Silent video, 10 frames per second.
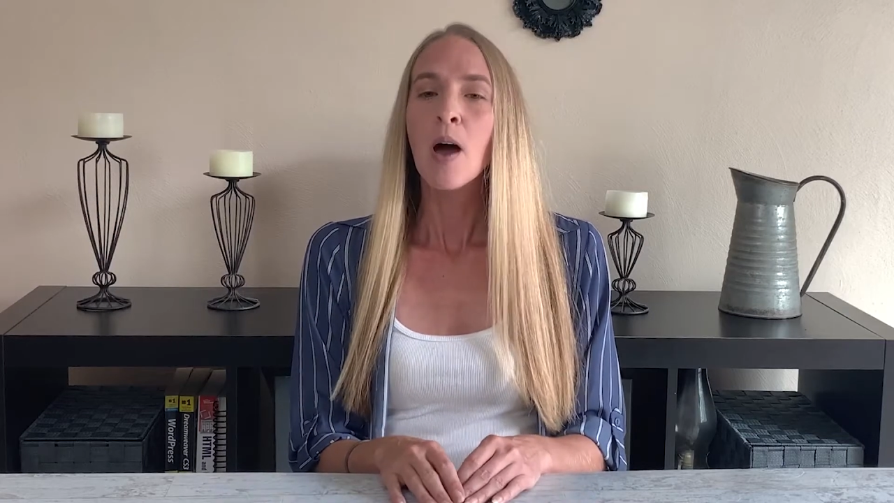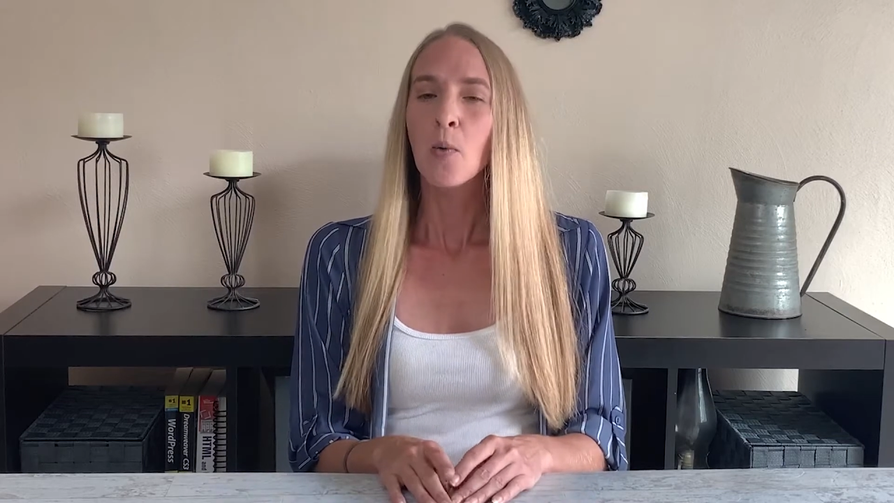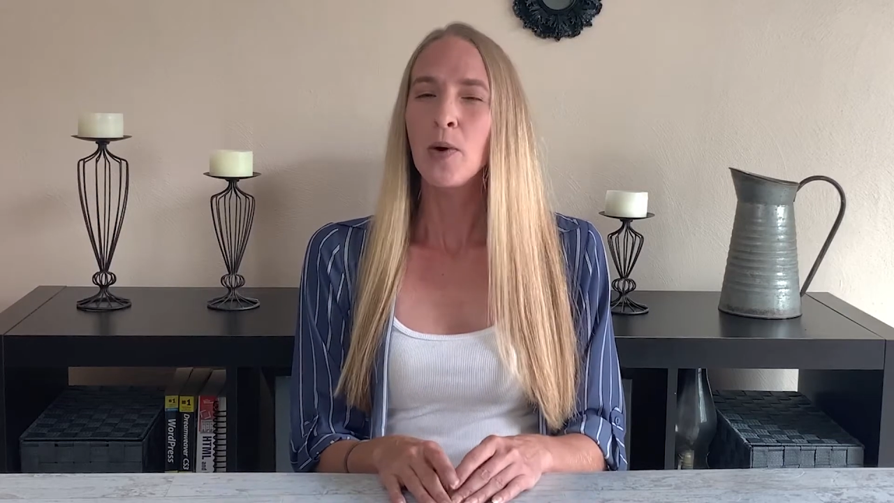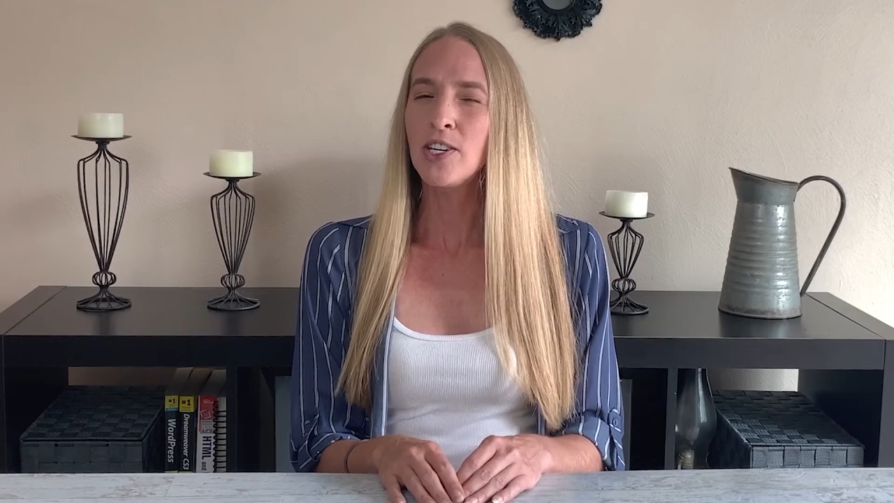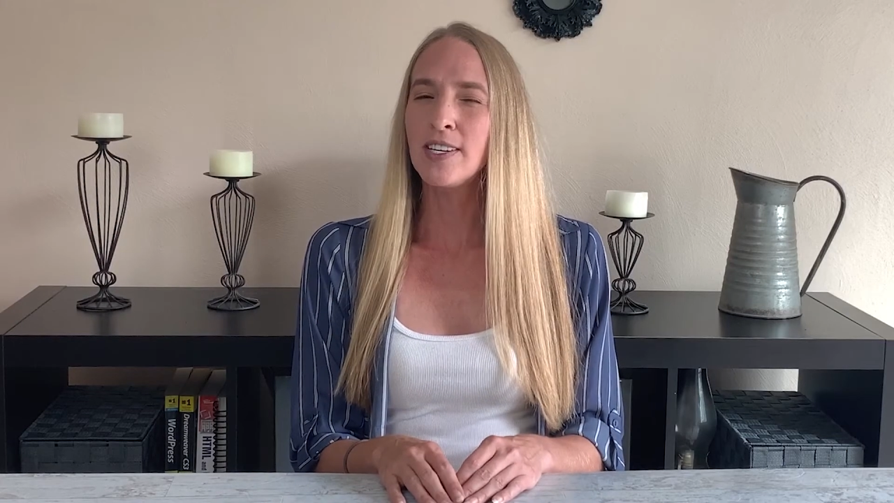
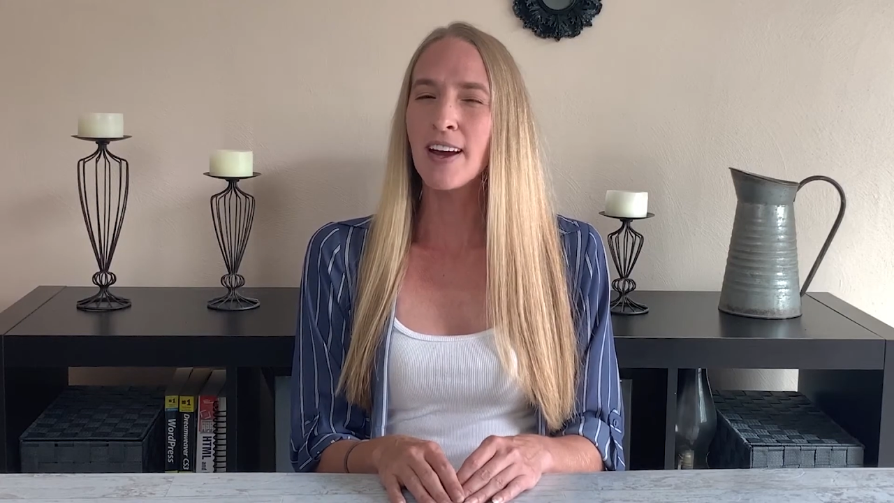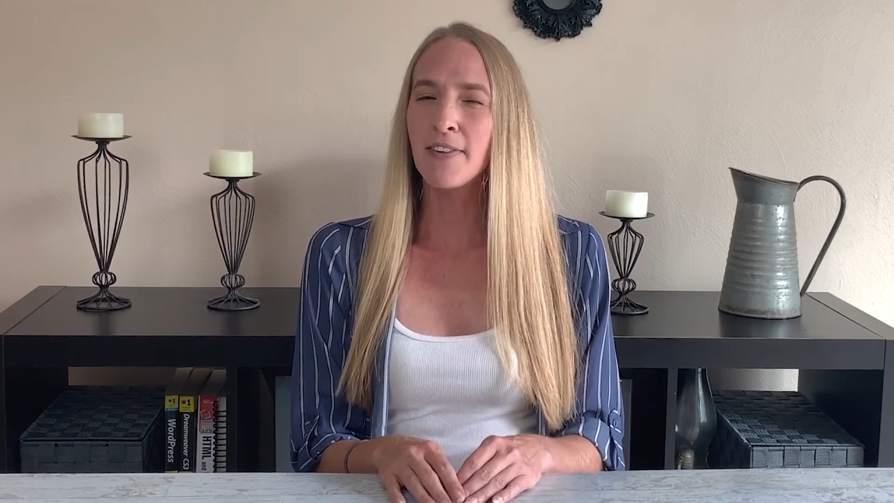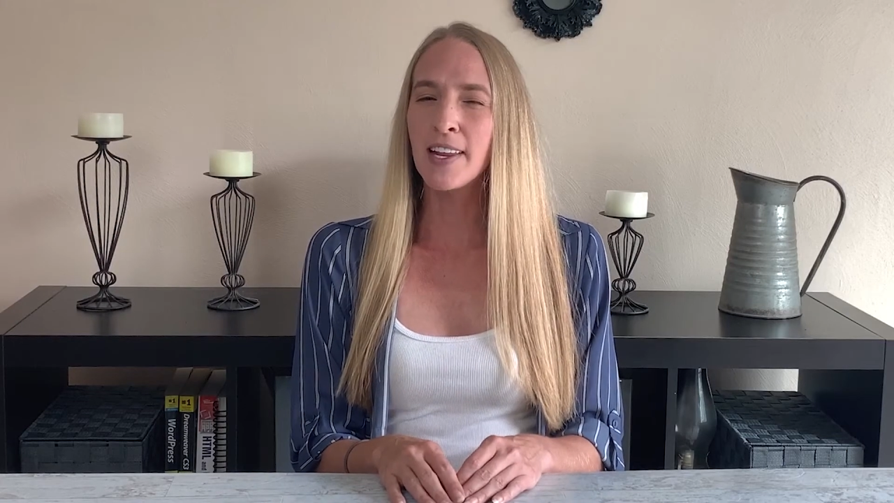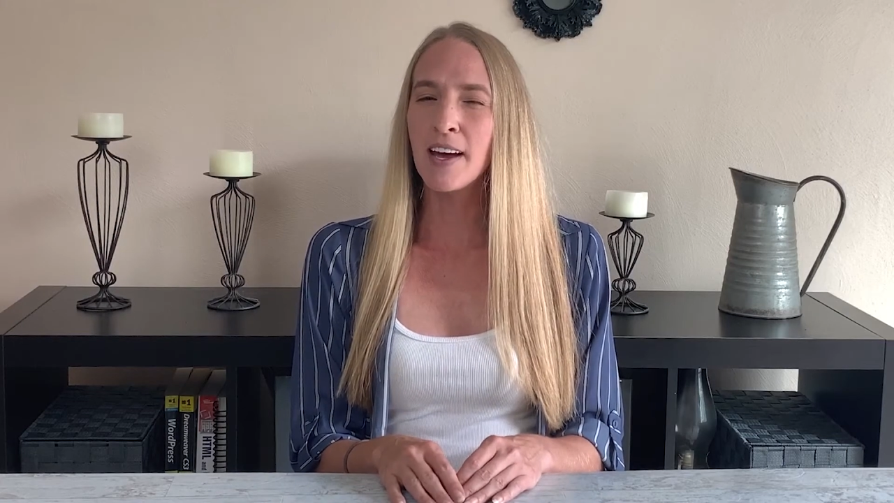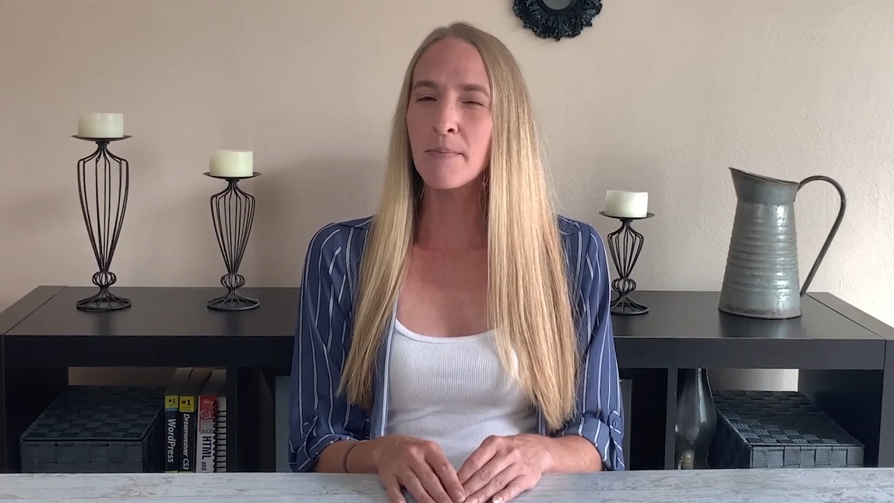we should
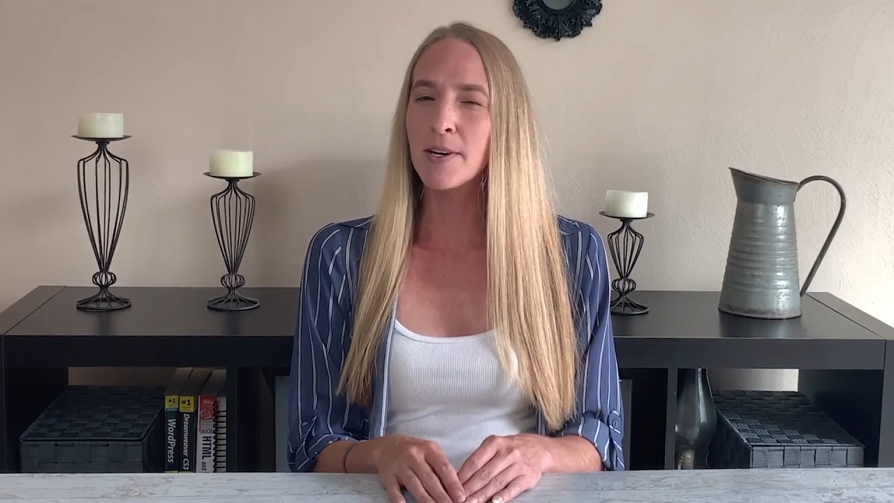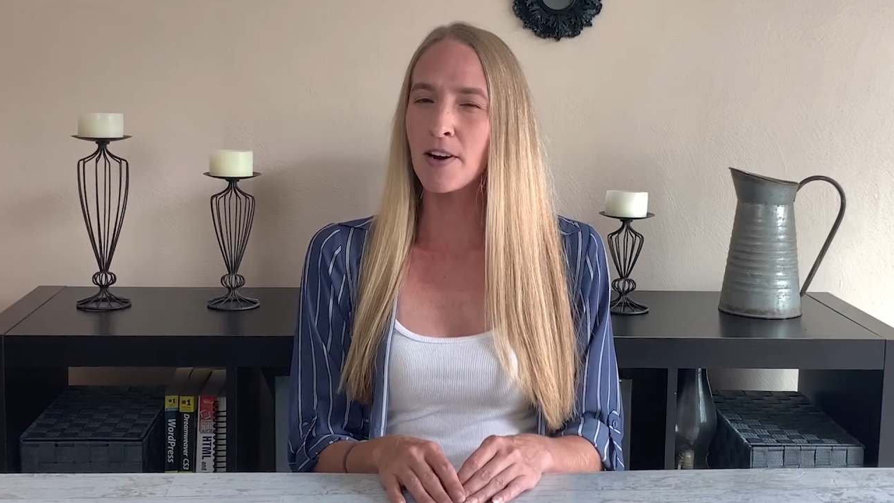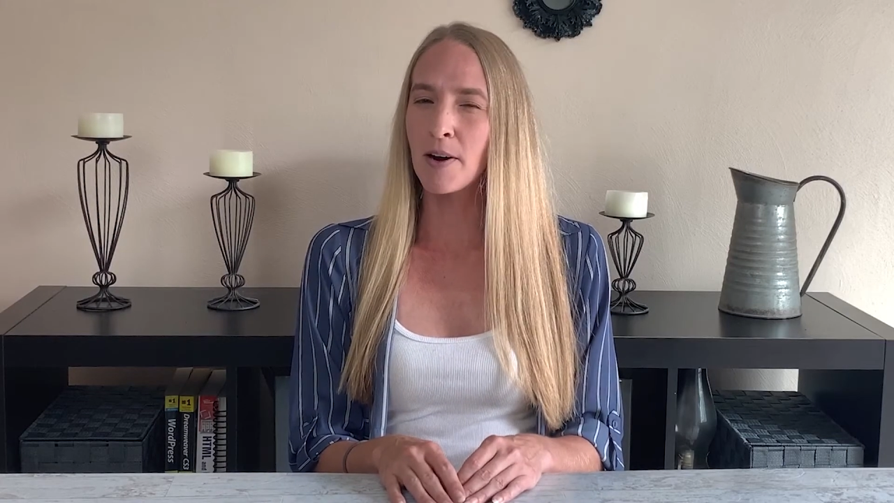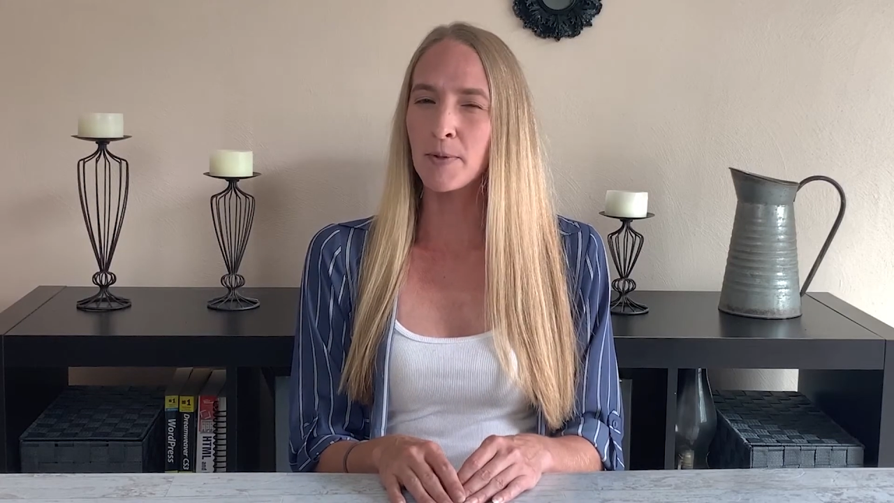definitely come to terms